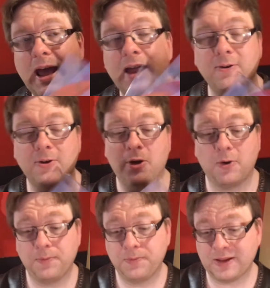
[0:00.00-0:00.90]
And you
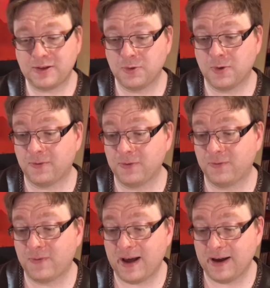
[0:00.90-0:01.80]
know that you often
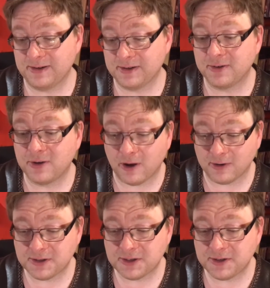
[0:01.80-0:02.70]
find
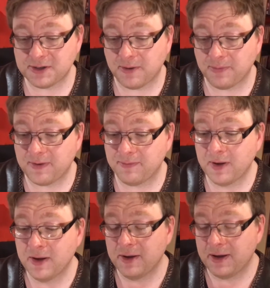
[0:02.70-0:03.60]
concerts on them,
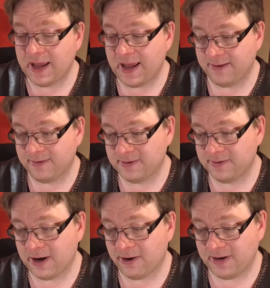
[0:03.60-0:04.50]
and
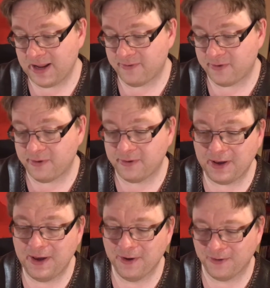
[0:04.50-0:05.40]
they are never
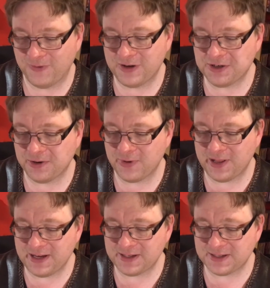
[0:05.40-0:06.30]
official
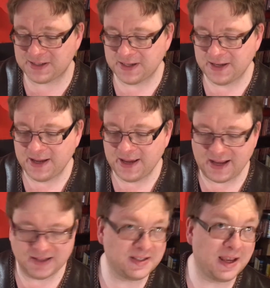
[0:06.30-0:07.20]
releases,
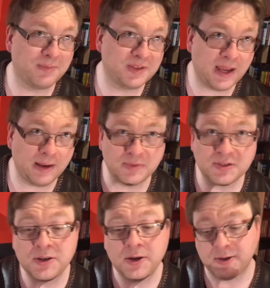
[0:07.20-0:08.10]
and
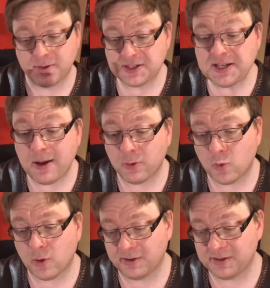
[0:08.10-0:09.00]
sometimes the sound
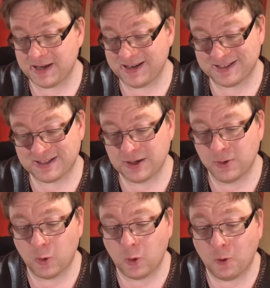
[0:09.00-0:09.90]
quality is
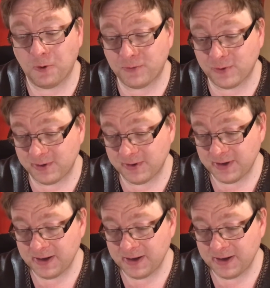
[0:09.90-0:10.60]
awful.